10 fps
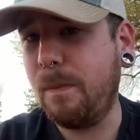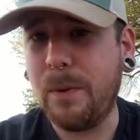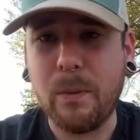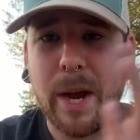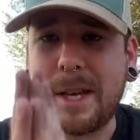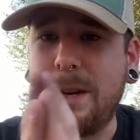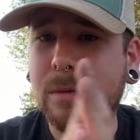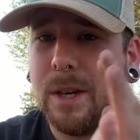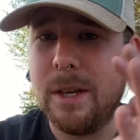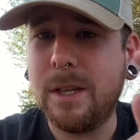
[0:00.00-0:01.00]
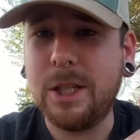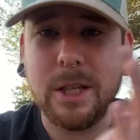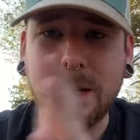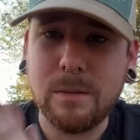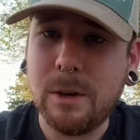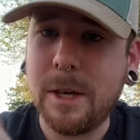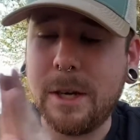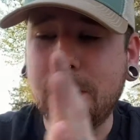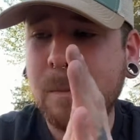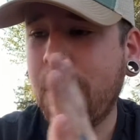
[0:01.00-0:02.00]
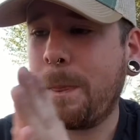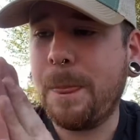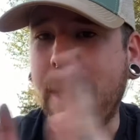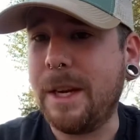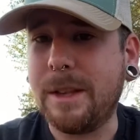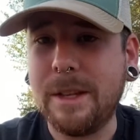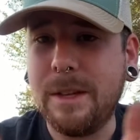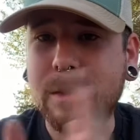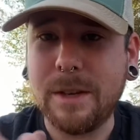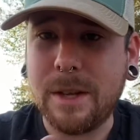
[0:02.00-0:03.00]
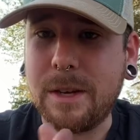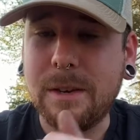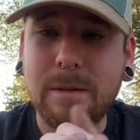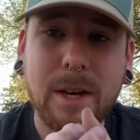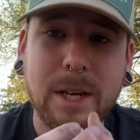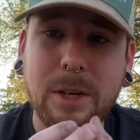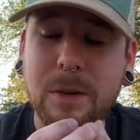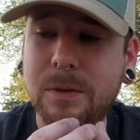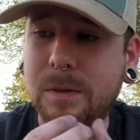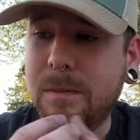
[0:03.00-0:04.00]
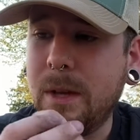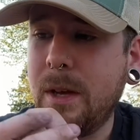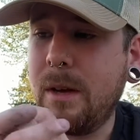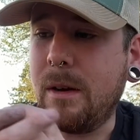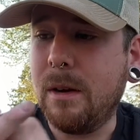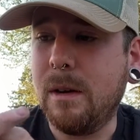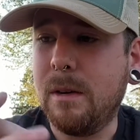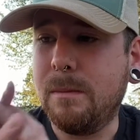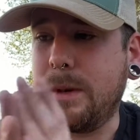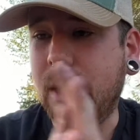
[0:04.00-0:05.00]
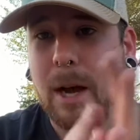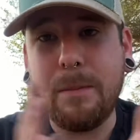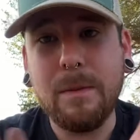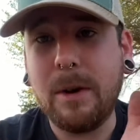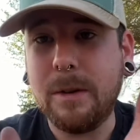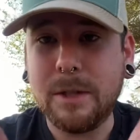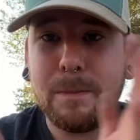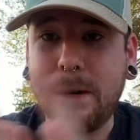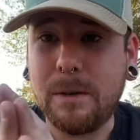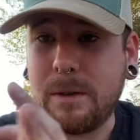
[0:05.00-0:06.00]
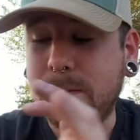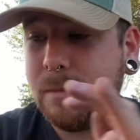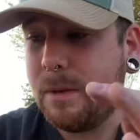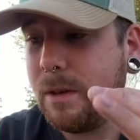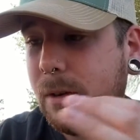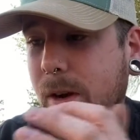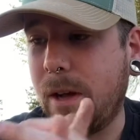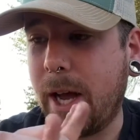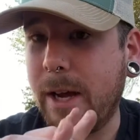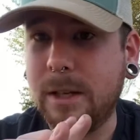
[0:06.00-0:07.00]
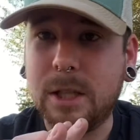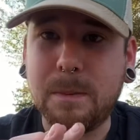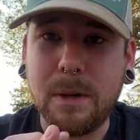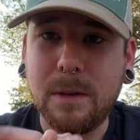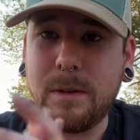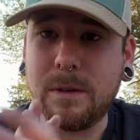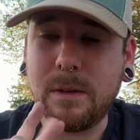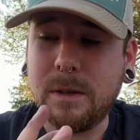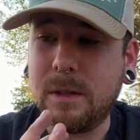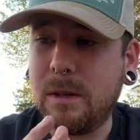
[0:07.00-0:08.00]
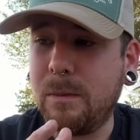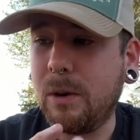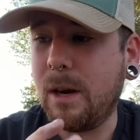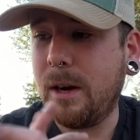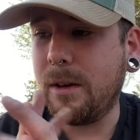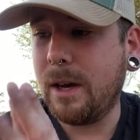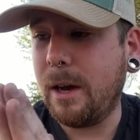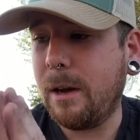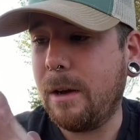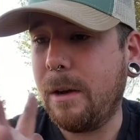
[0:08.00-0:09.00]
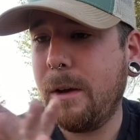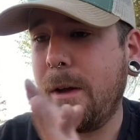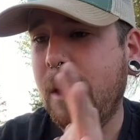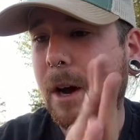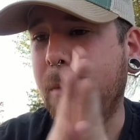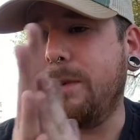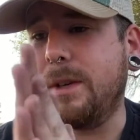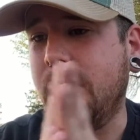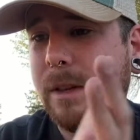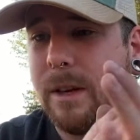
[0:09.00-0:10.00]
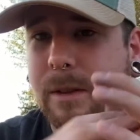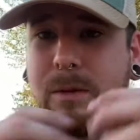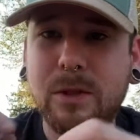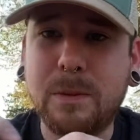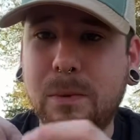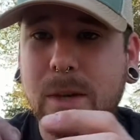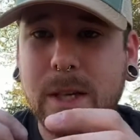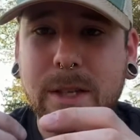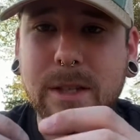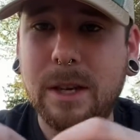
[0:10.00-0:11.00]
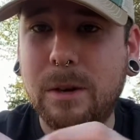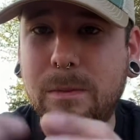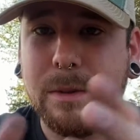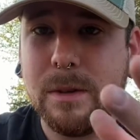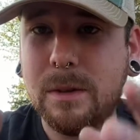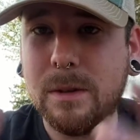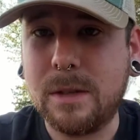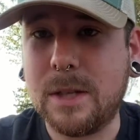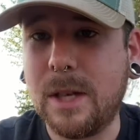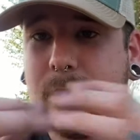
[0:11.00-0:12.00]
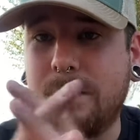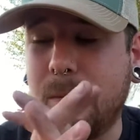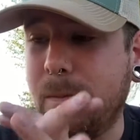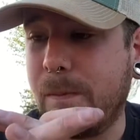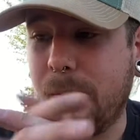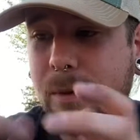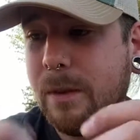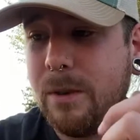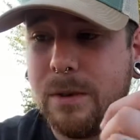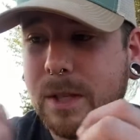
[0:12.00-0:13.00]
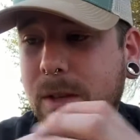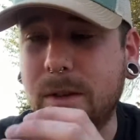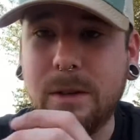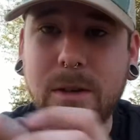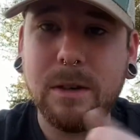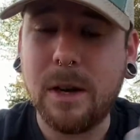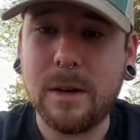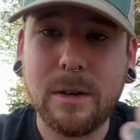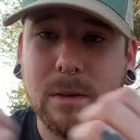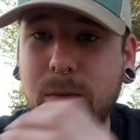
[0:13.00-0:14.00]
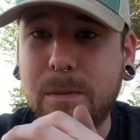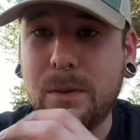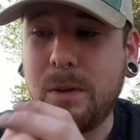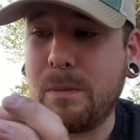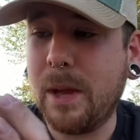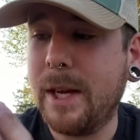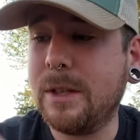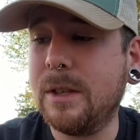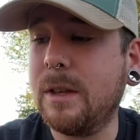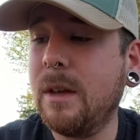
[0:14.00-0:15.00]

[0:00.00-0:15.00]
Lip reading: wacky rig, chicken rig, anything that you can think of, I can use them. But I put my own spin on them. You know, I'll add spinners on them, or I'll put in like little springs to help the hook set from whenever you set the hook, you're not going to rip through your plastic.